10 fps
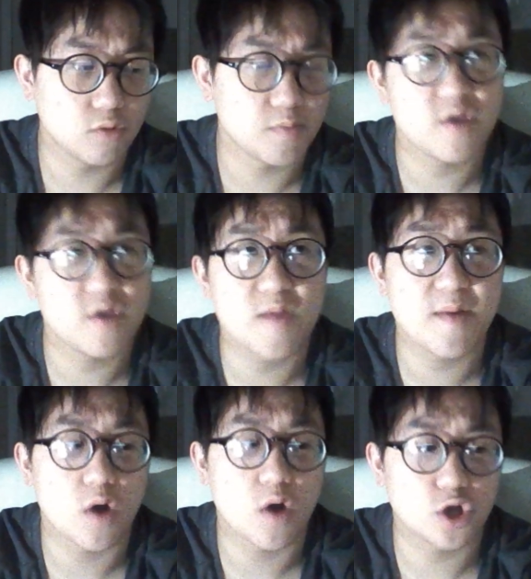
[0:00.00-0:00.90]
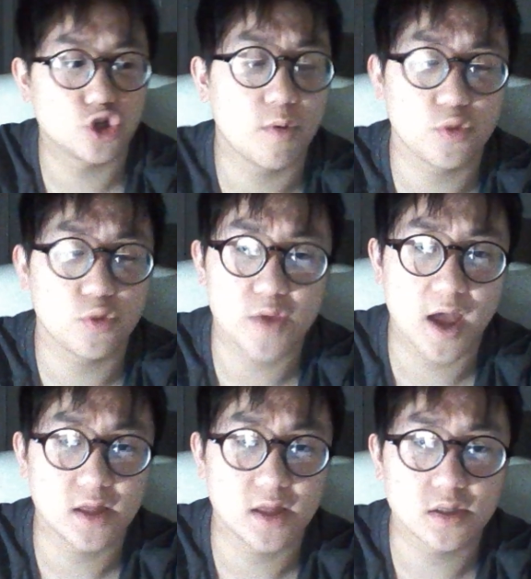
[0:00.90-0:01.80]
You maybe work a job on the
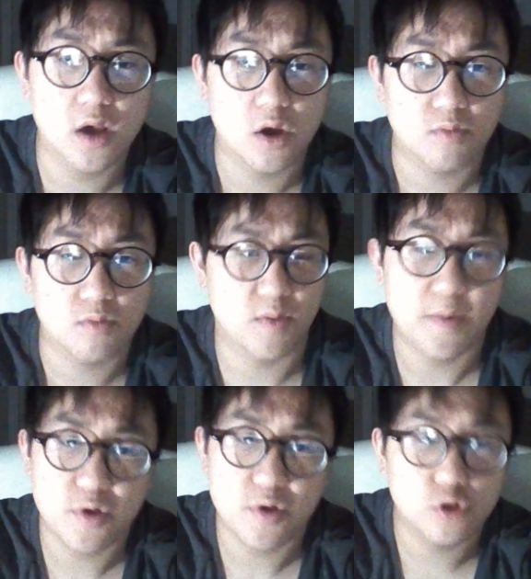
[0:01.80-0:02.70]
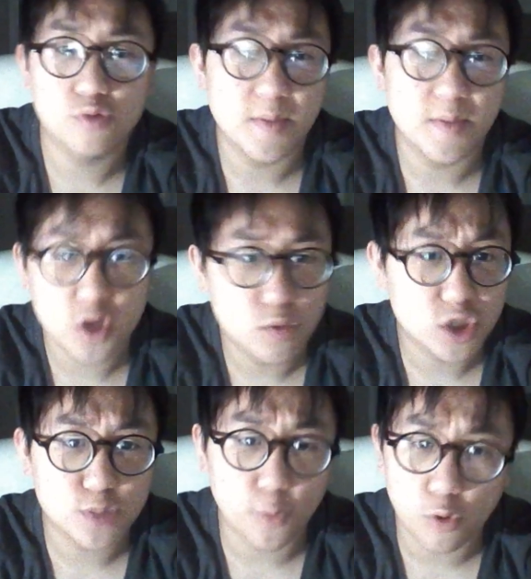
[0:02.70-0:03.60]
weekends maybe you maybe you do a
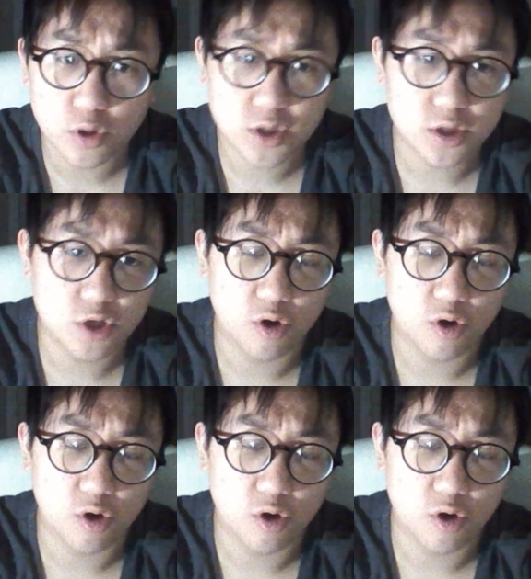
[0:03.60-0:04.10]
sport.